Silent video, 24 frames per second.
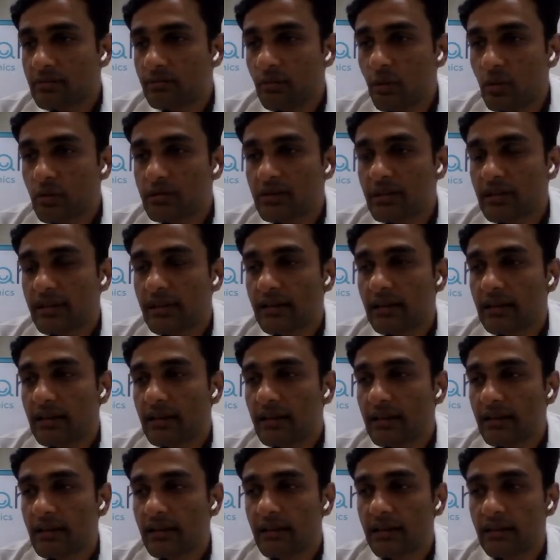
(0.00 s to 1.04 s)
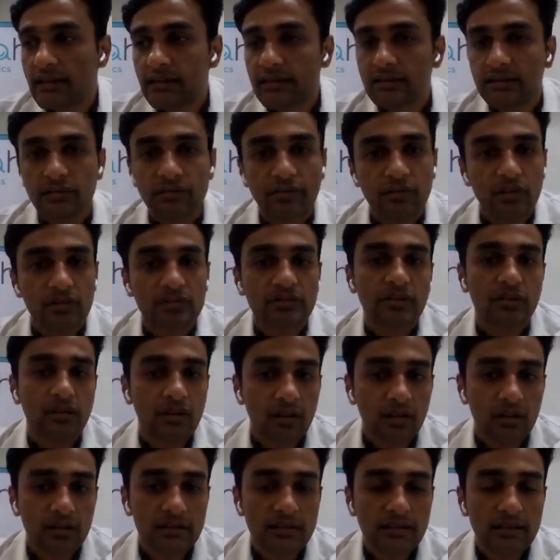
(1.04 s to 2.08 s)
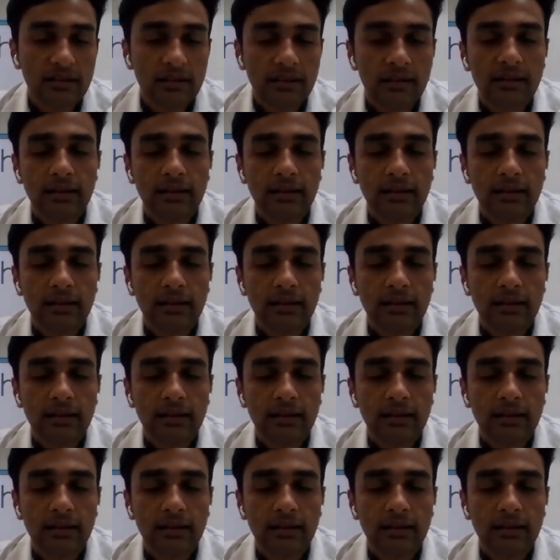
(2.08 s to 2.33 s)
mostly is, of course, the cost,